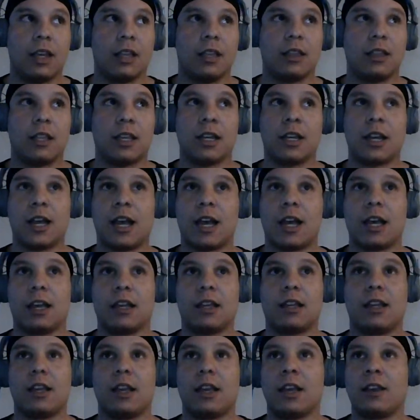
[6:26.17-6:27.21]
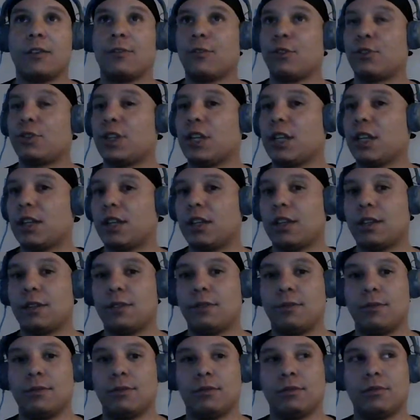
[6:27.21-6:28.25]
than I ever
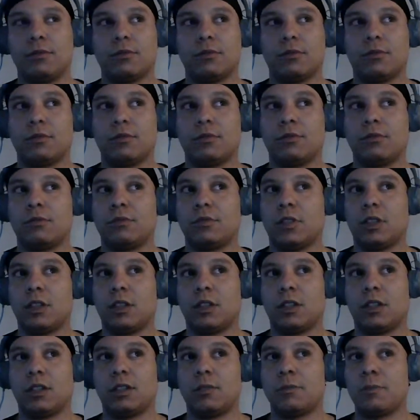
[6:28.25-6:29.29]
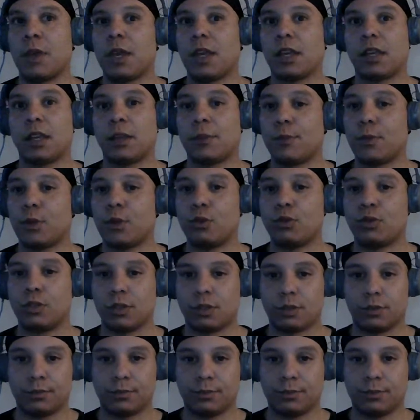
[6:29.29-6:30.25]
did making music.